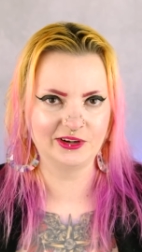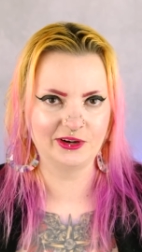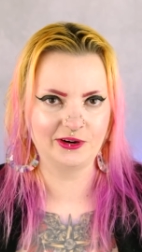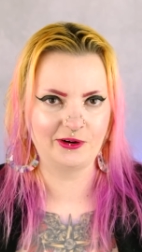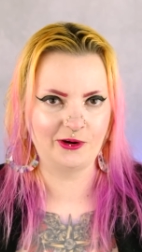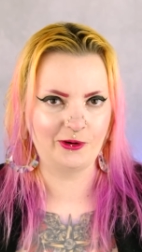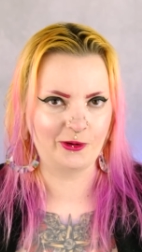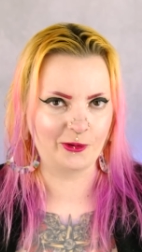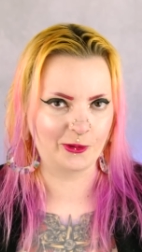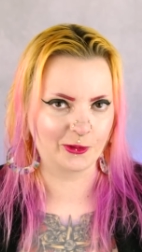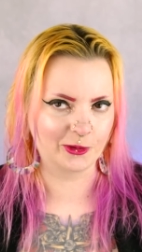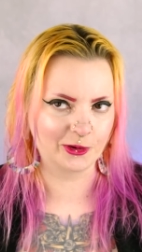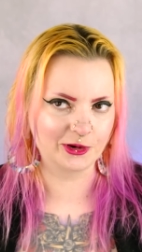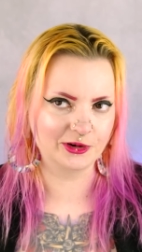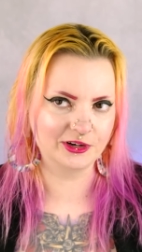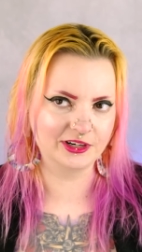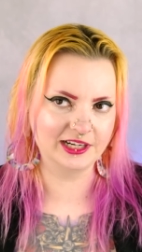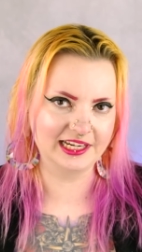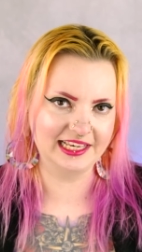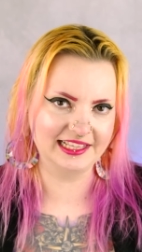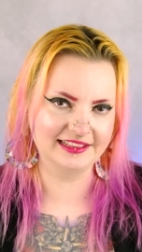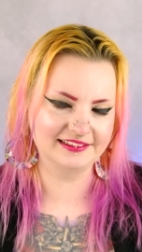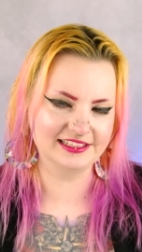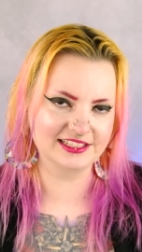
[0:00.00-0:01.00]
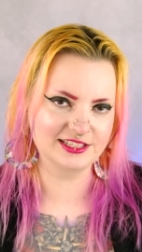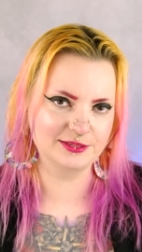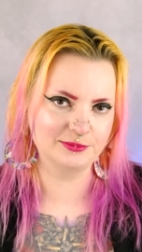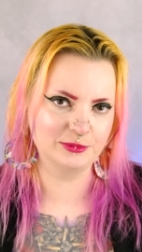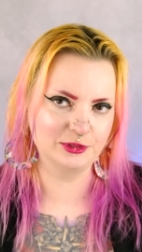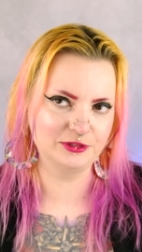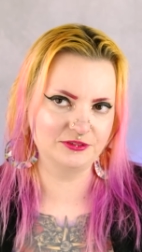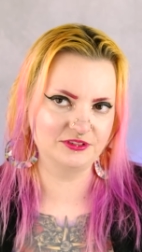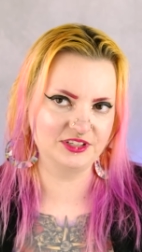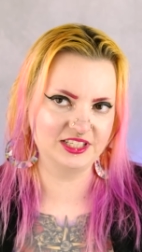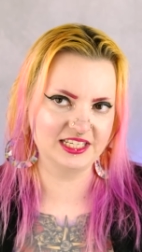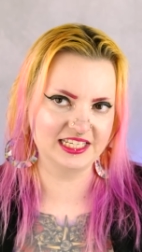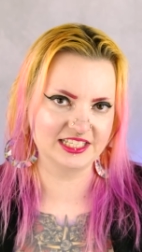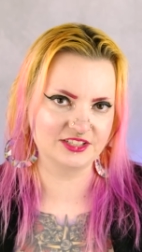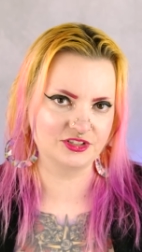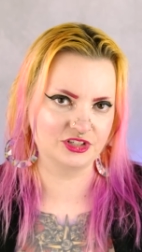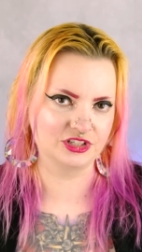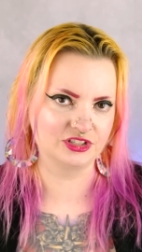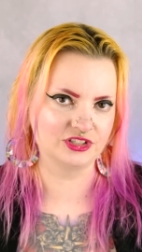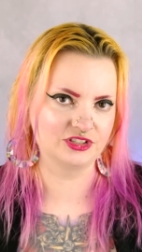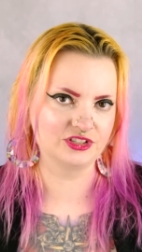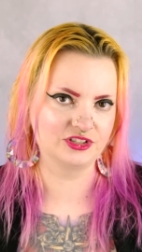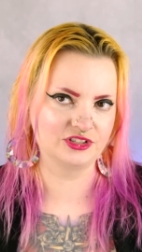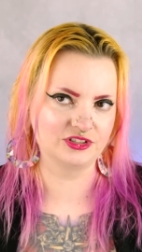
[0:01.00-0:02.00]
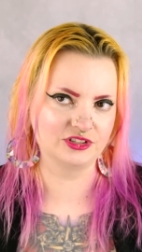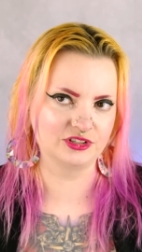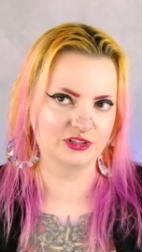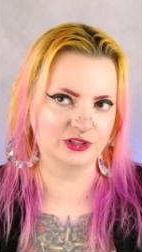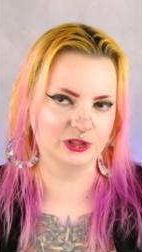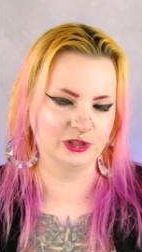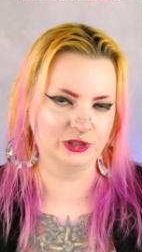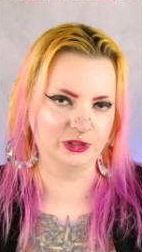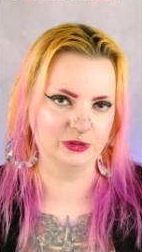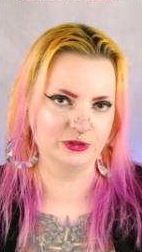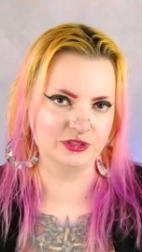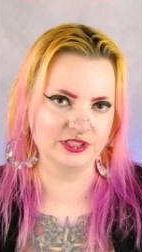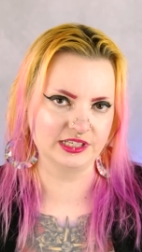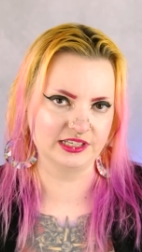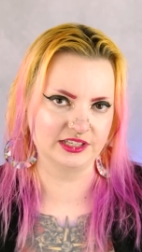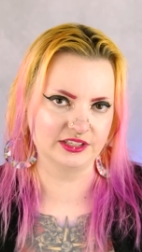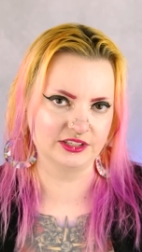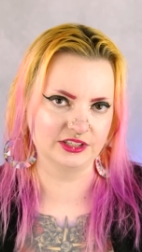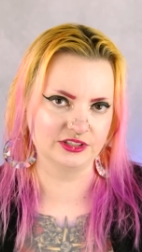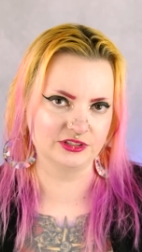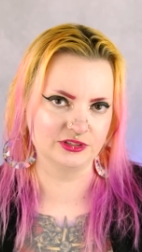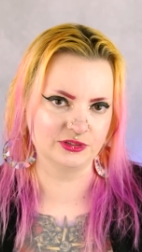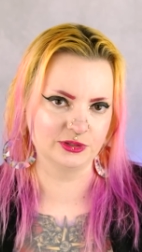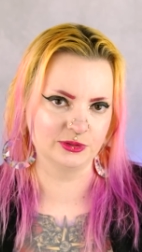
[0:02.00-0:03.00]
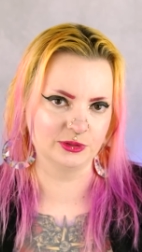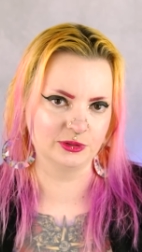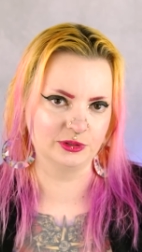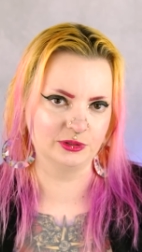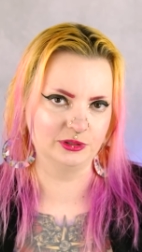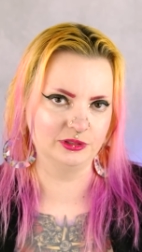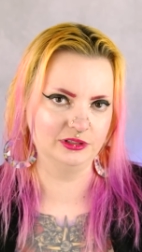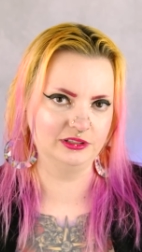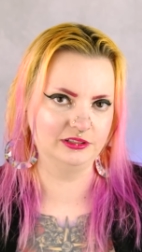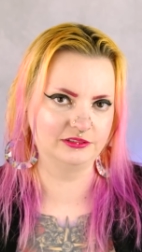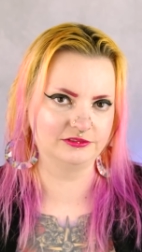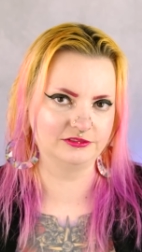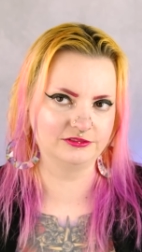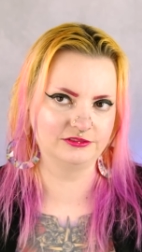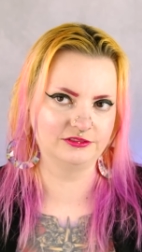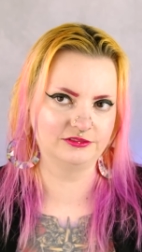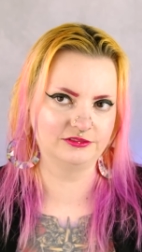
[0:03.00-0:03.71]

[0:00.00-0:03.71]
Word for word: horror in this movie is just losing control of